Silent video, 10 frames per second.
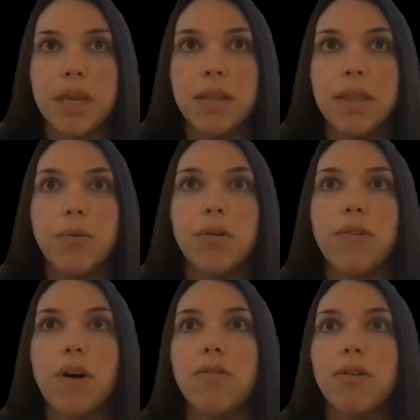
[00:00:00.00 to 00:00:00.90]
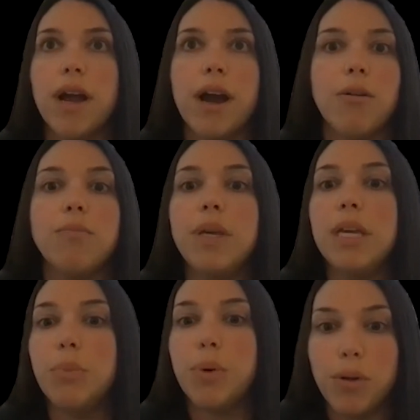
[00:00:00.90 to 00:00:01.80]
they revolve around
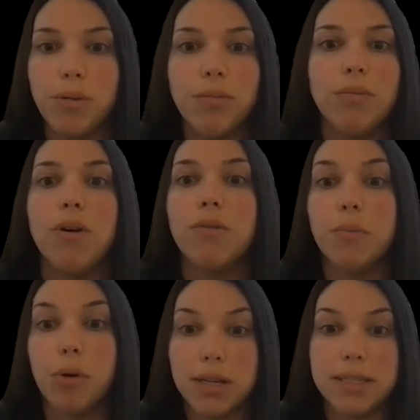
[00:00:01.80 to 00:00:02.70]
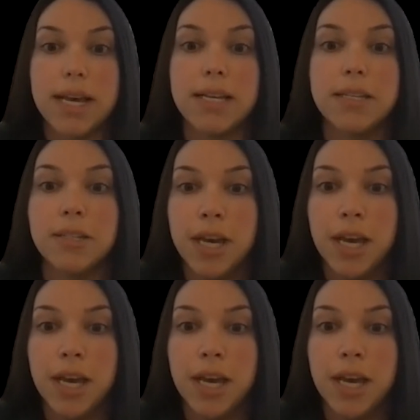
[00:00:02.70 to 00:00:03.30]
people over process.